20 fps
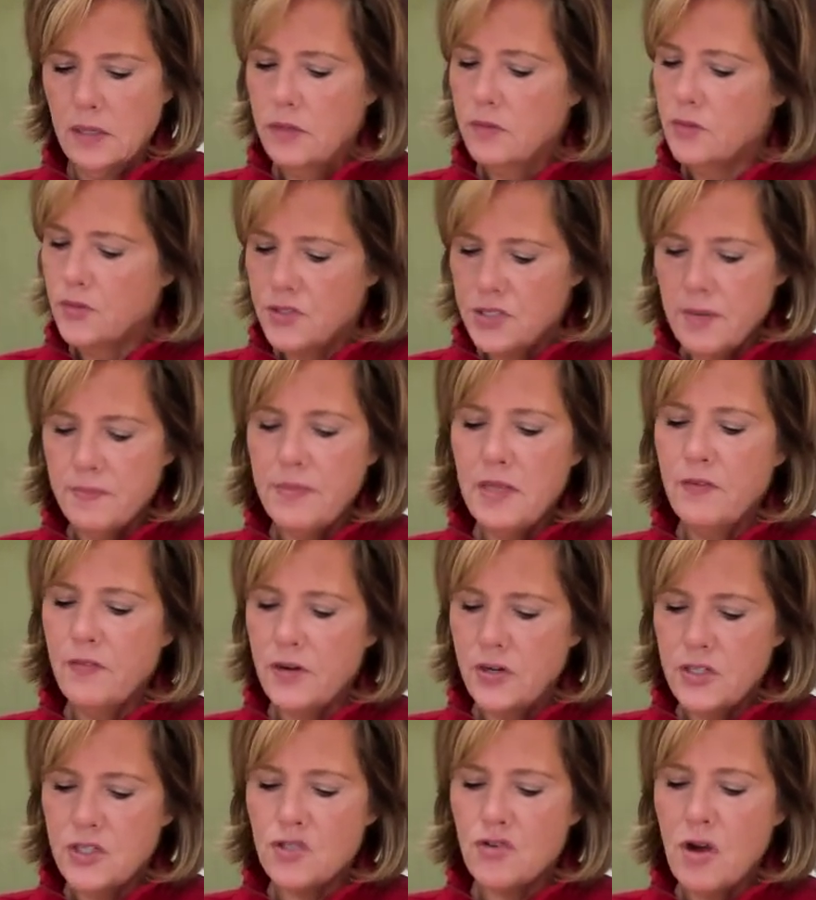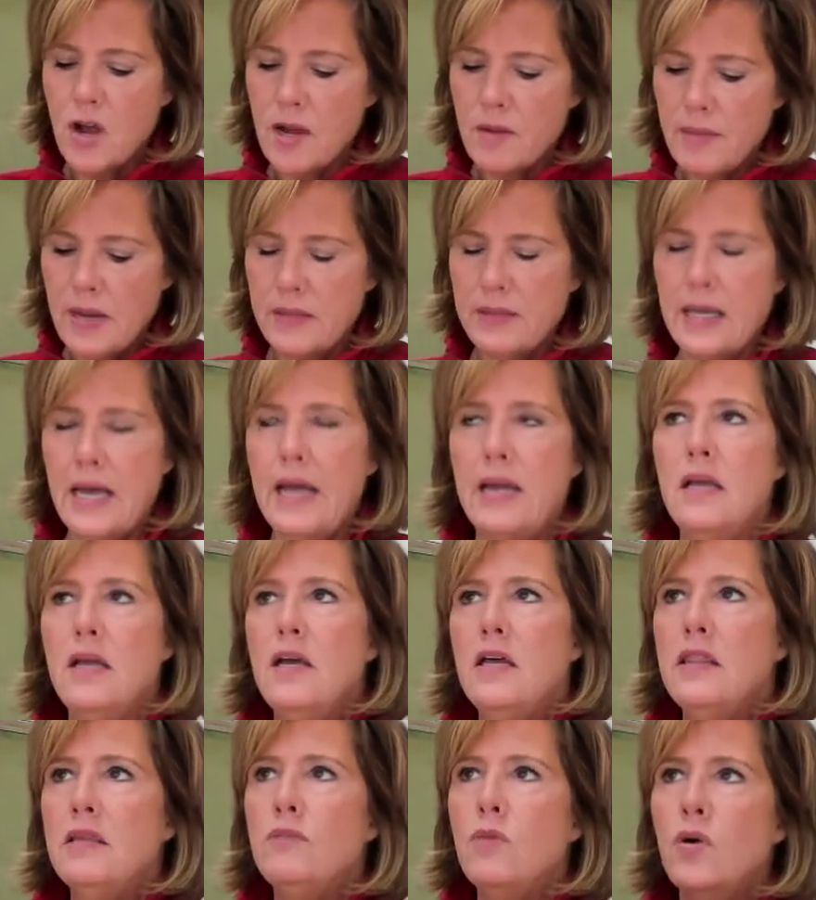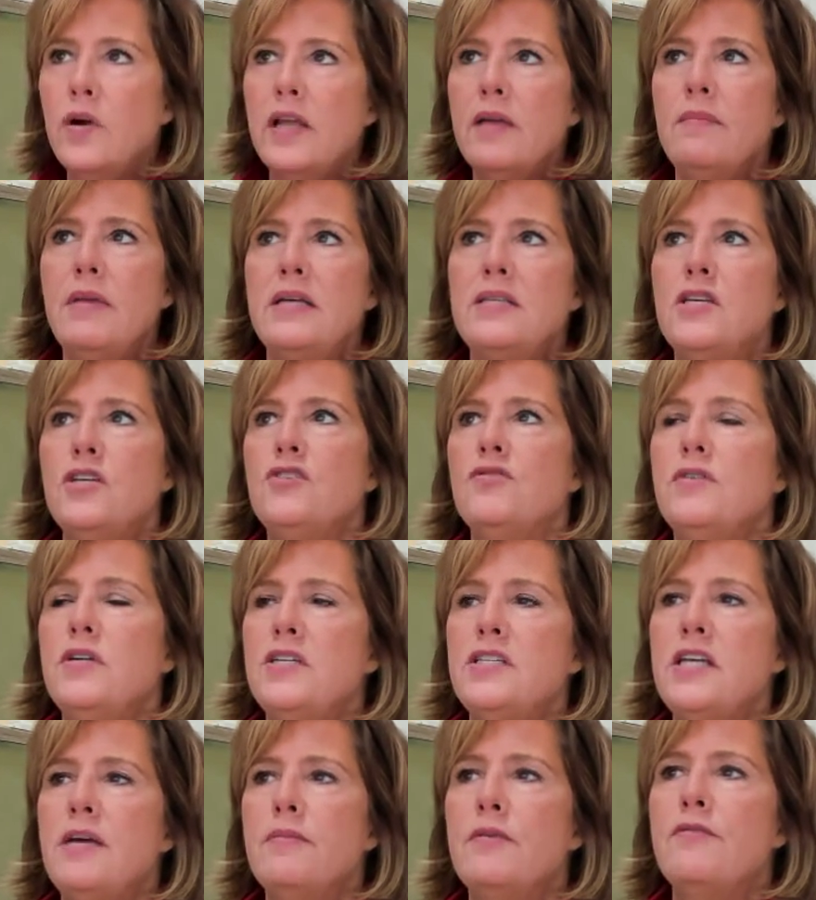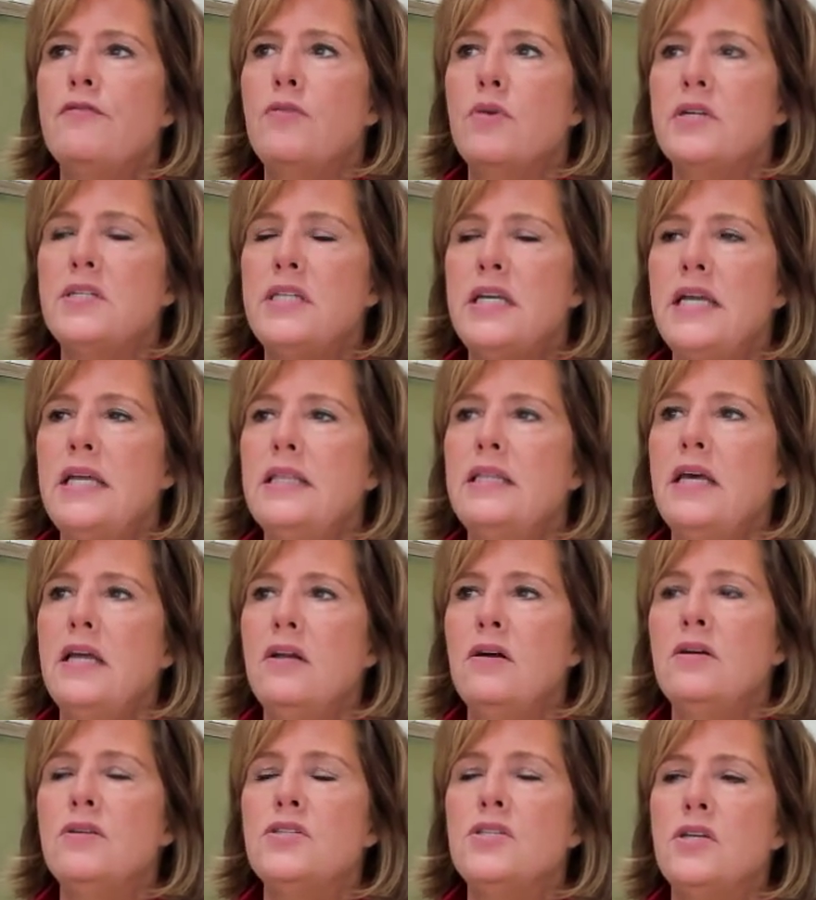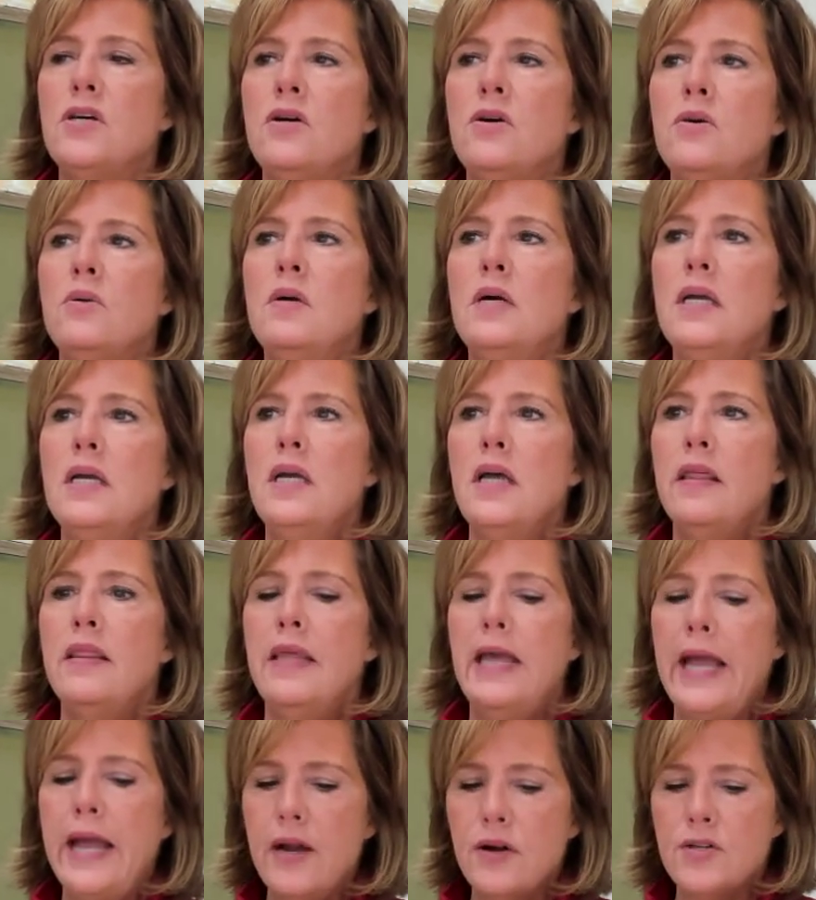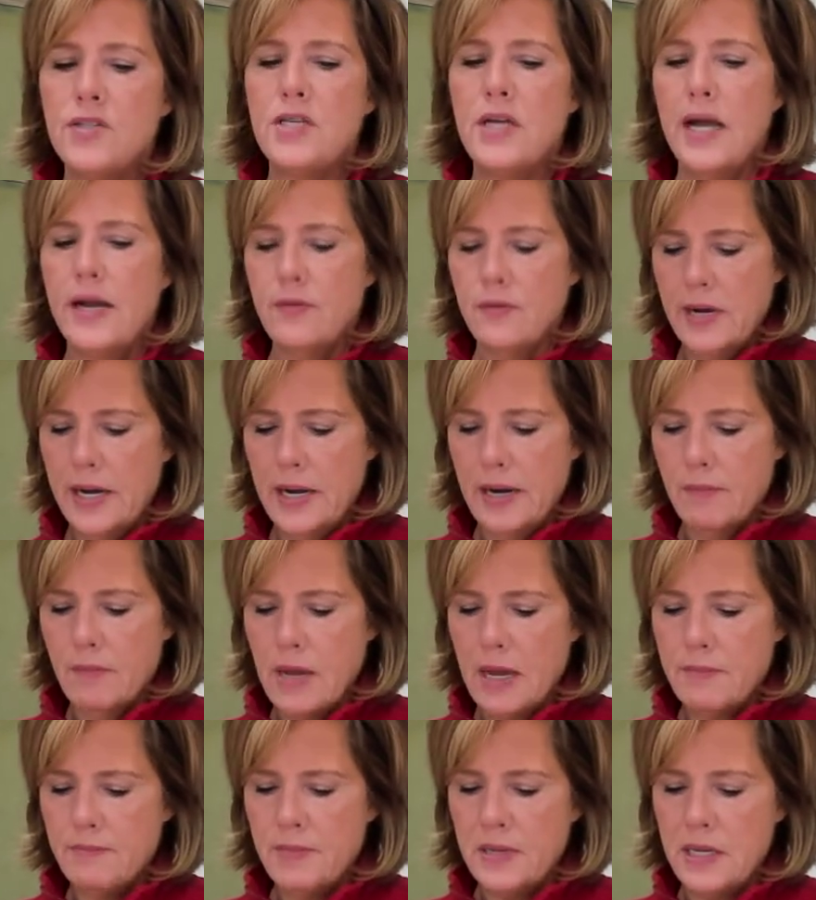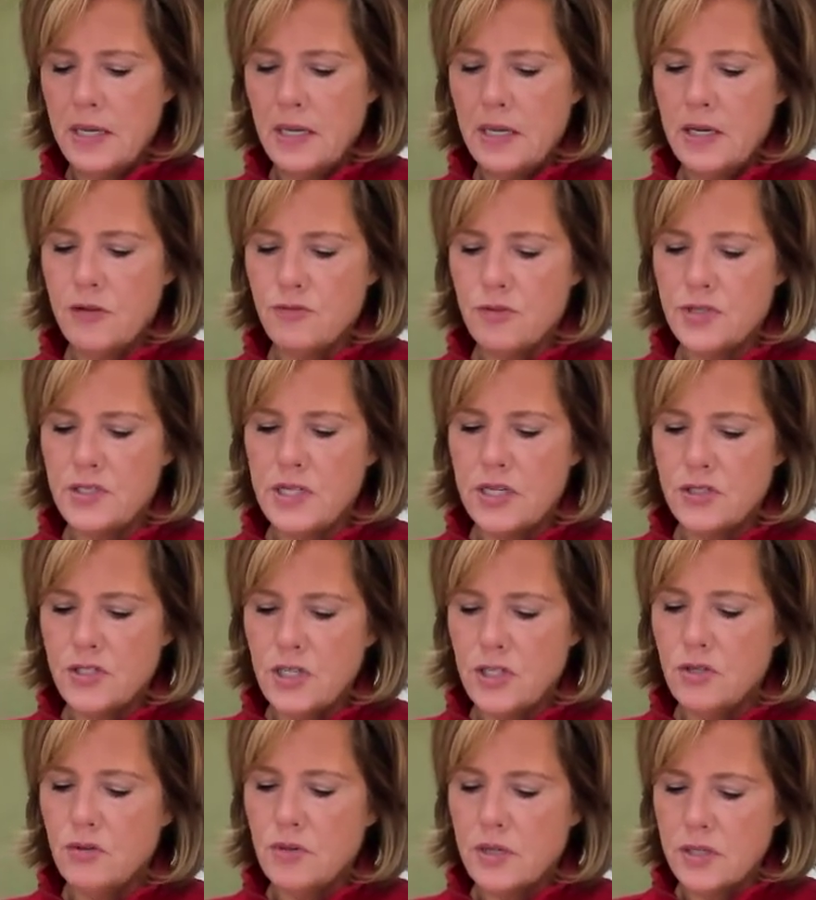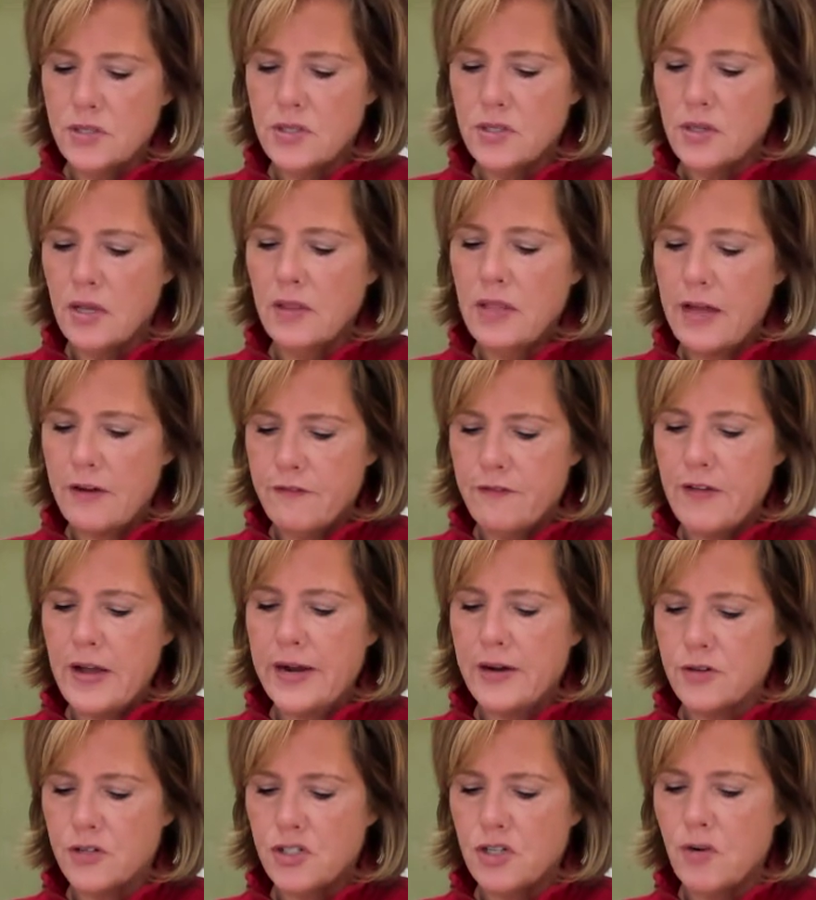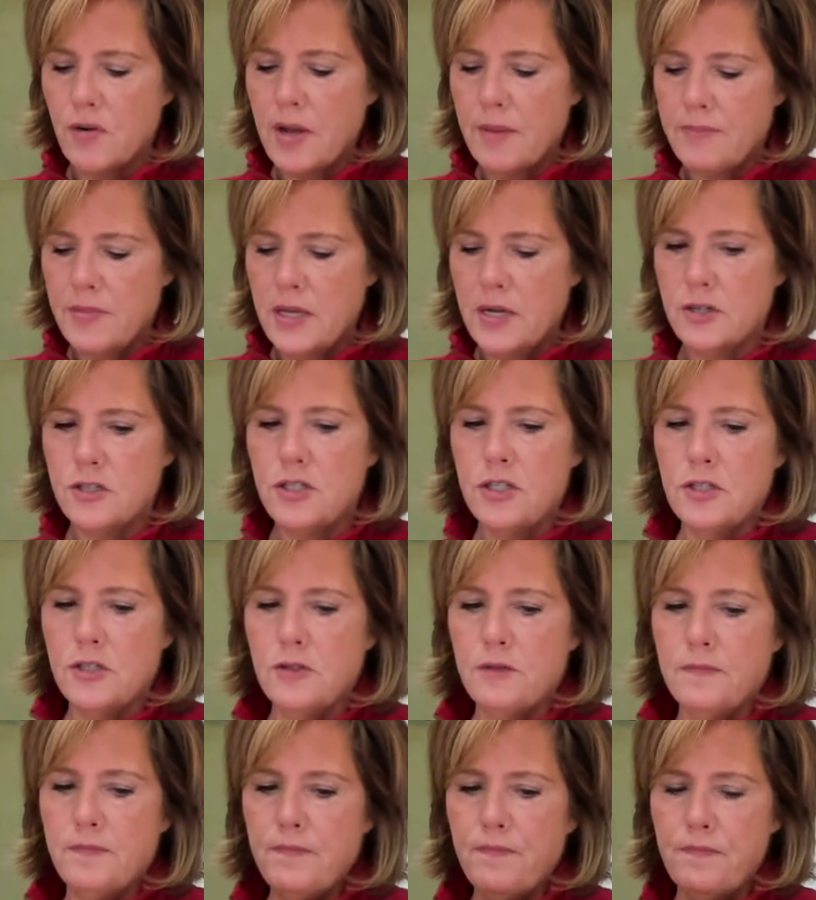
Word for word: There's something very strong about that. The morning message for December 14th and also the air sign reading might be interesting to you because a lot of fire showed up there too.